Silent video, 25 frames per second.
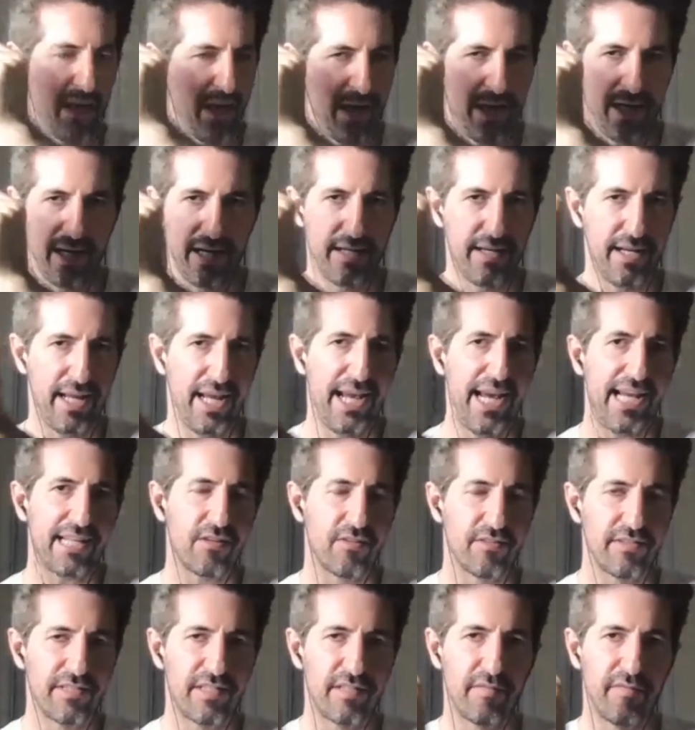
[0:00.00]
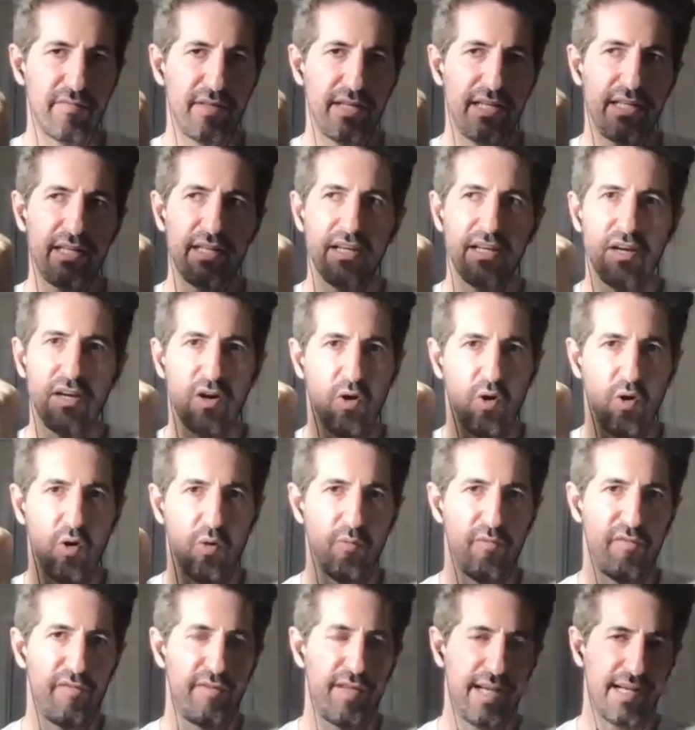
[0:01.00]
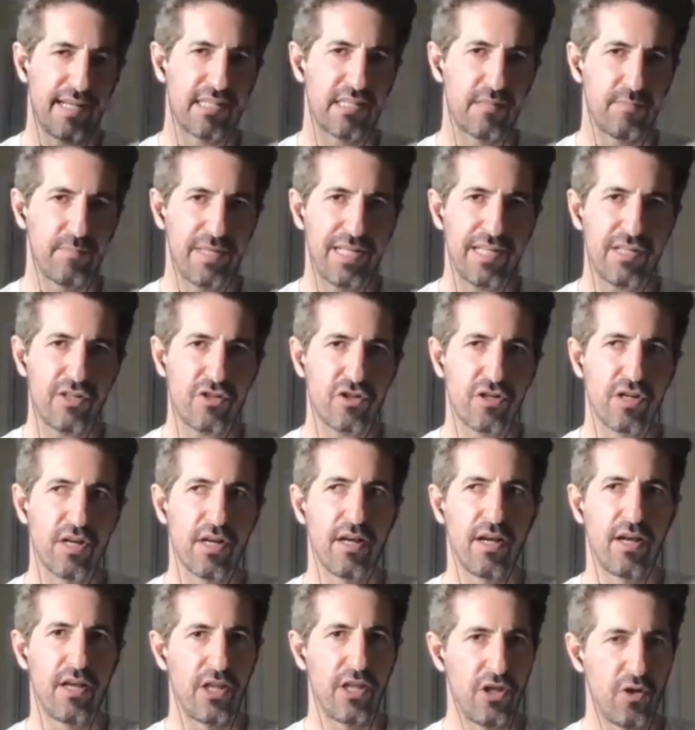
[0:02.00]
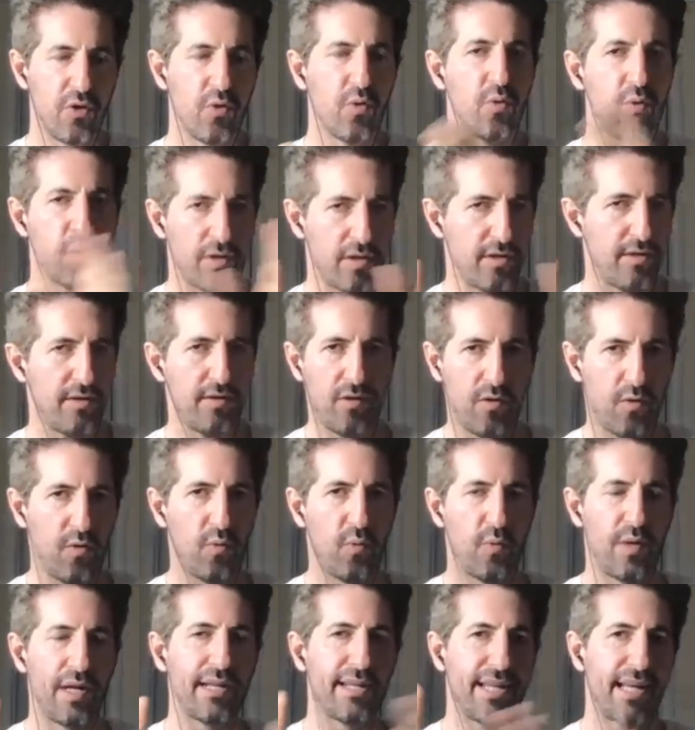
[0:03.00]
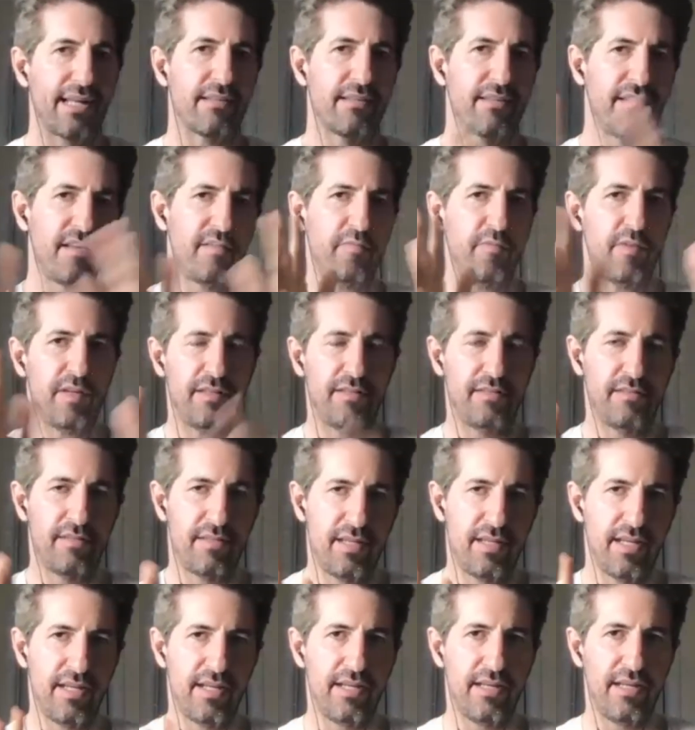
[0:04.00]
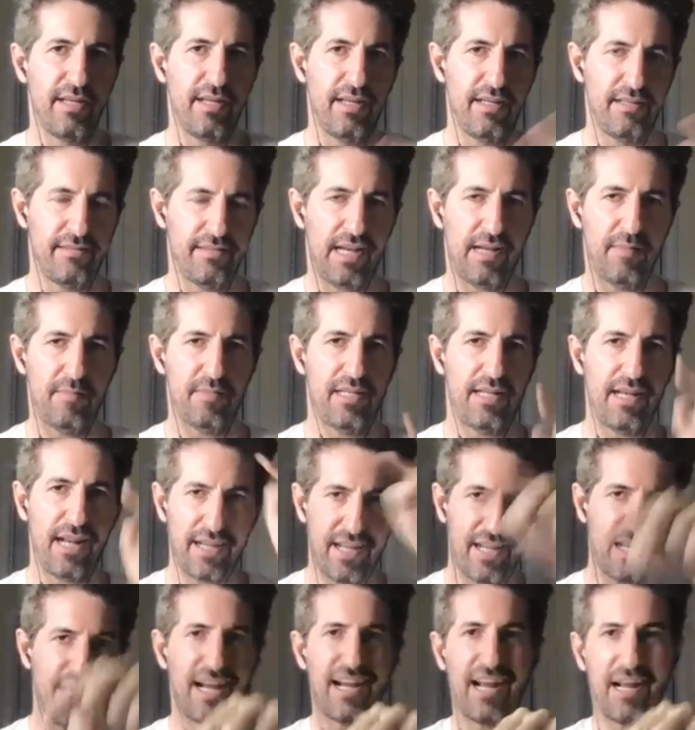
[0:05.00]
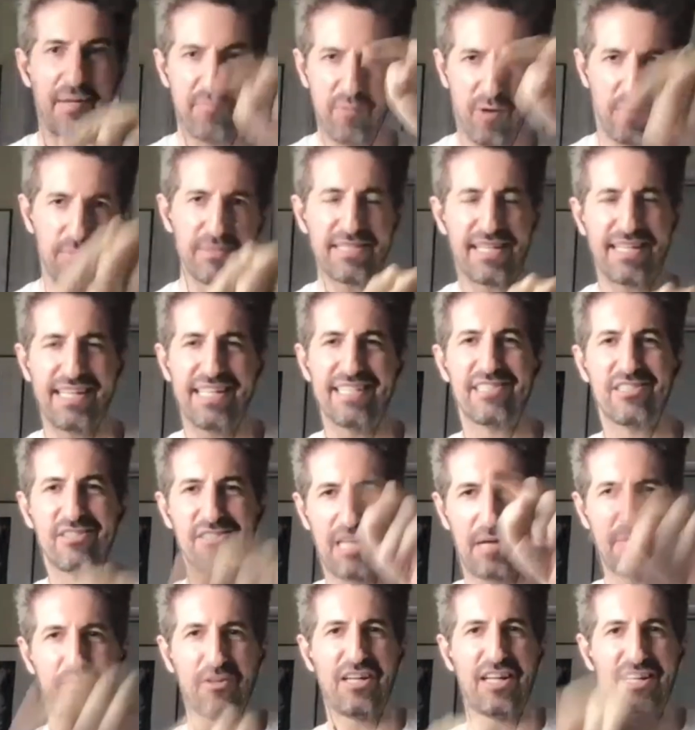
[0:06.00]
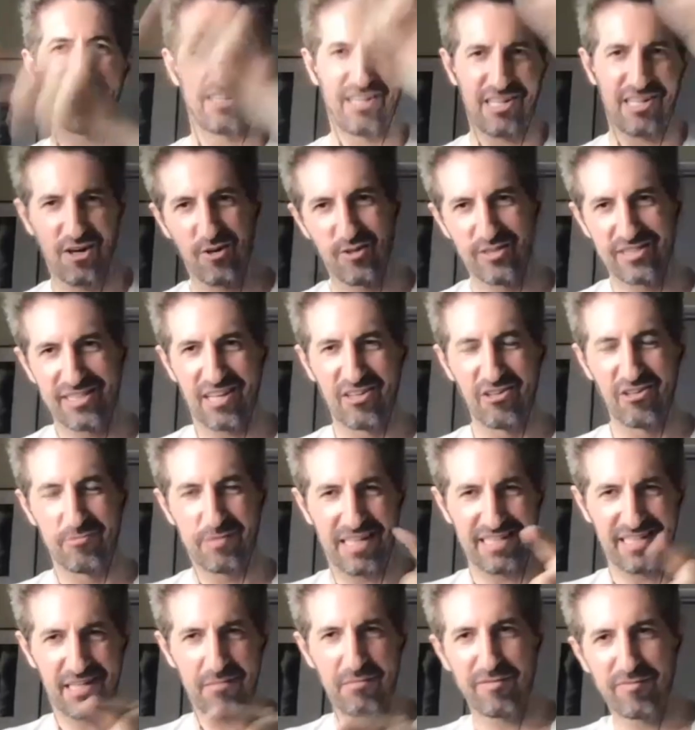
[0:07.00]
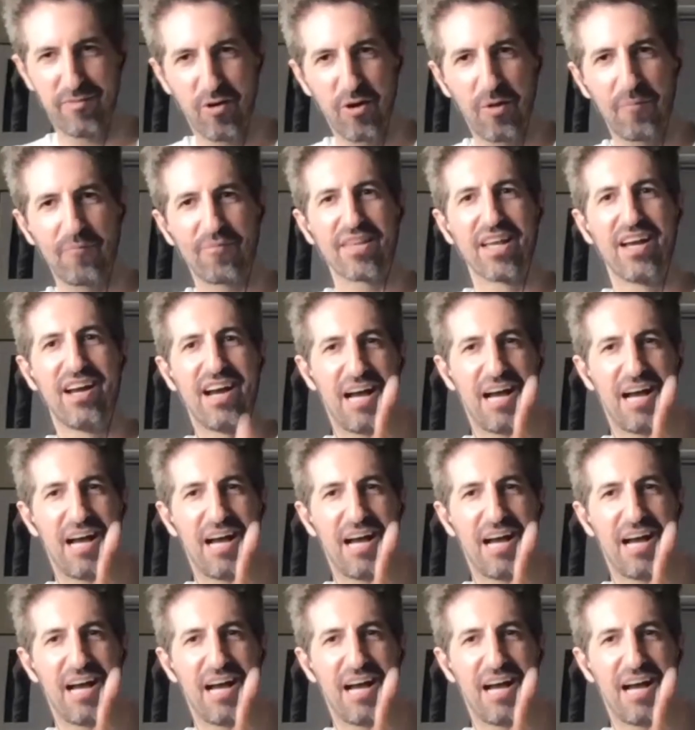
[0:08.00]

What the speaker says: an ad on TV, or via speech, you will get different times. And I promised an answer, and I'm going to close the loop as I said before.